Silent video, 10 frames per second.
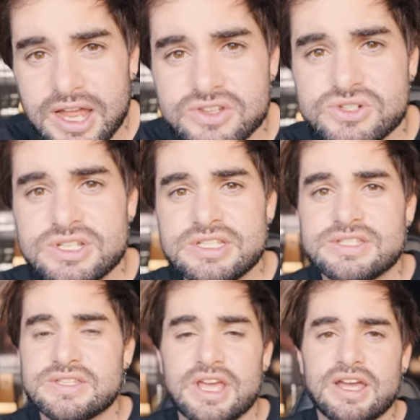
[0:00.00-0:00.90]

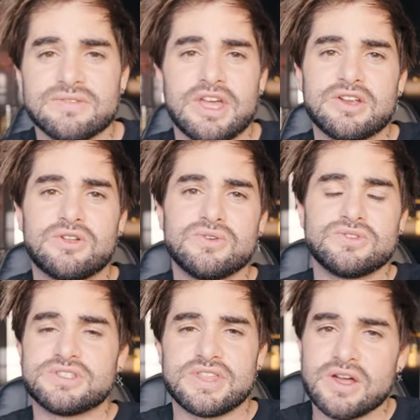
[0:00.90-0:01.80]
countries, and that
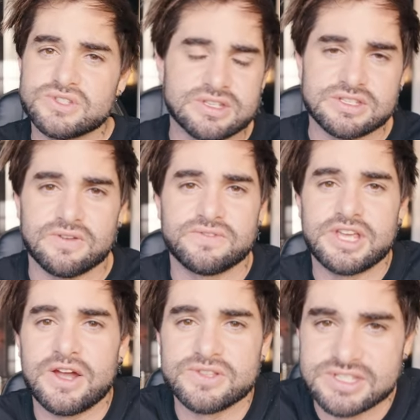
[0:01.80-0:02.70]
includes thousands of
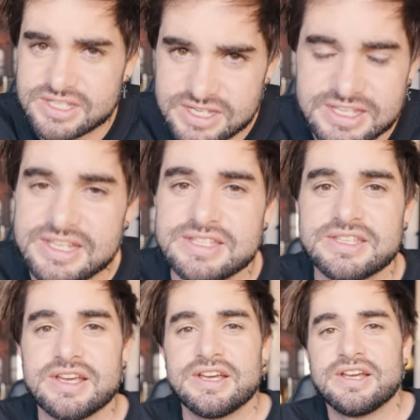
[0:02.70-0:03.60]
towns and
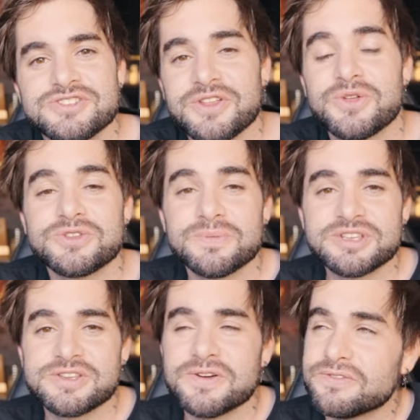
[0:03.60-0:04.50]
cities. So I thought to
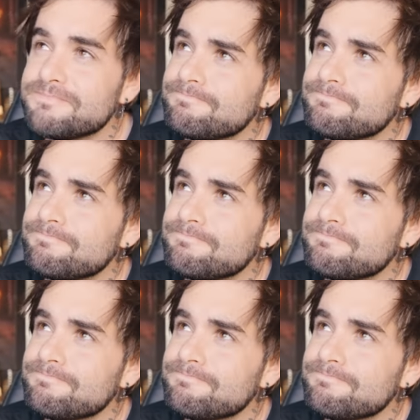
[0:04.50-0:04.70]
myself,